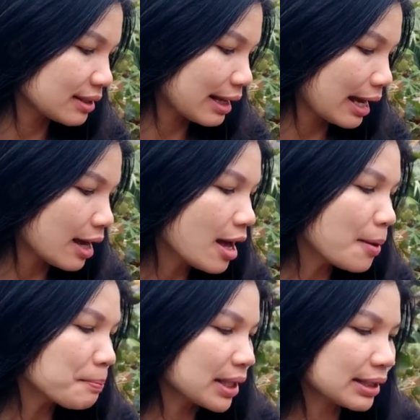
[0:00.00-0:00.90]
in there,
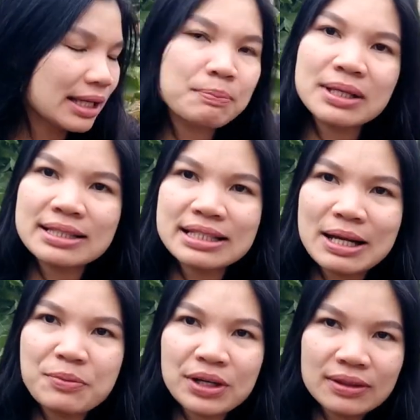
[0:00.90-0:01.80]
but let me
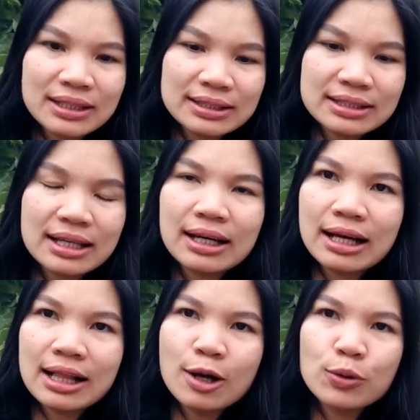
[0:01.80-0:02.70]
separate this
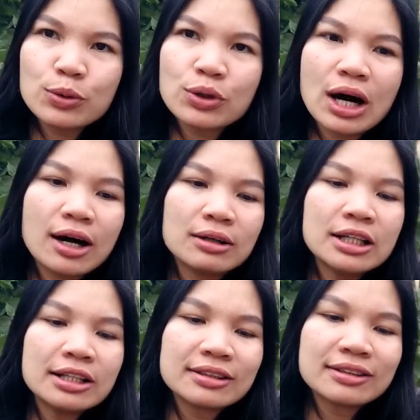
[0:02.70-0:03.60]
clove
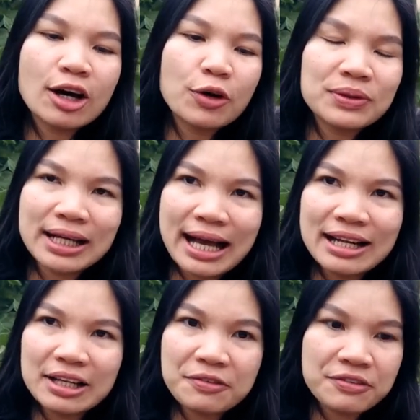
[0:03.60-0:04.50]
of the
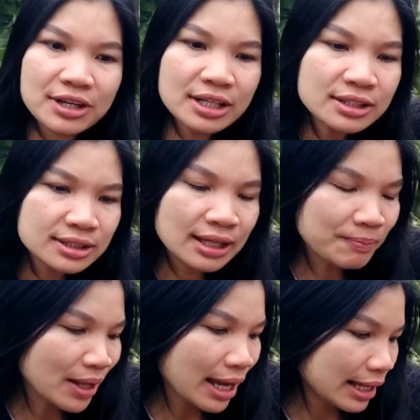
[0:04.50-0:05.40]
garlic first.
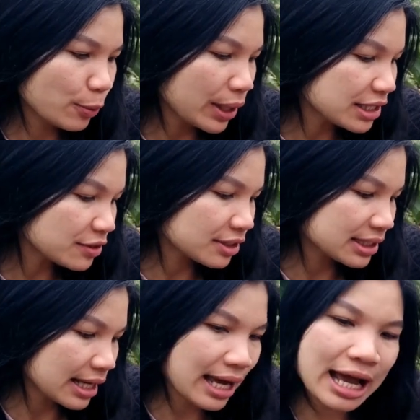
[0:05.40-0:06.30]
And when you
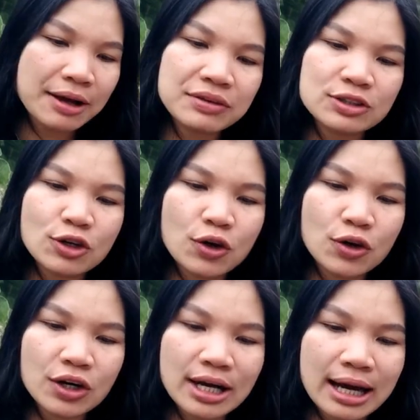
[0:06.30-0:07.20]
separate
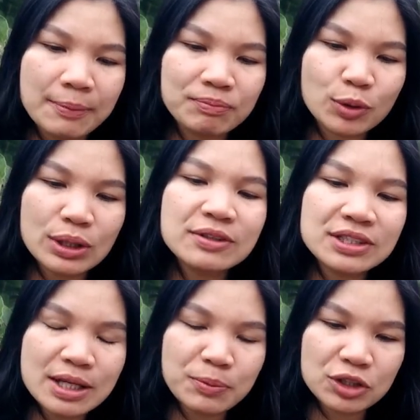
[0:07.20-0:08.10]
your
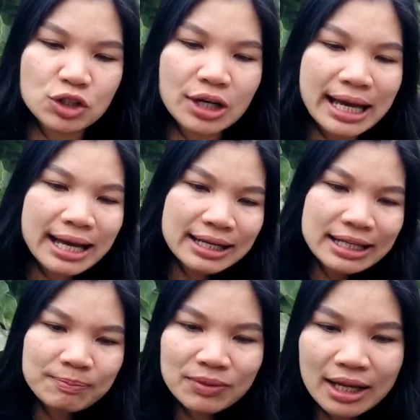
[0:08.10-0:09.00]

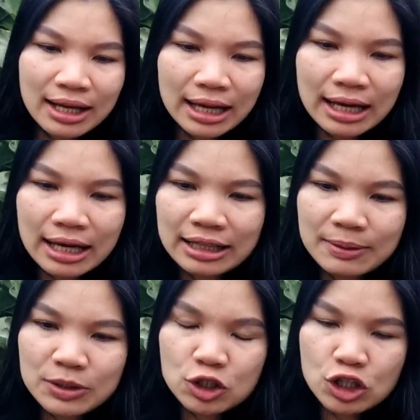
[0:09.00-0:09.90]
garlic,
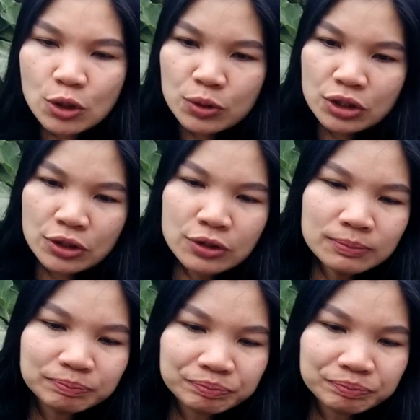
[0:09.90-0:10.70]
let me show you.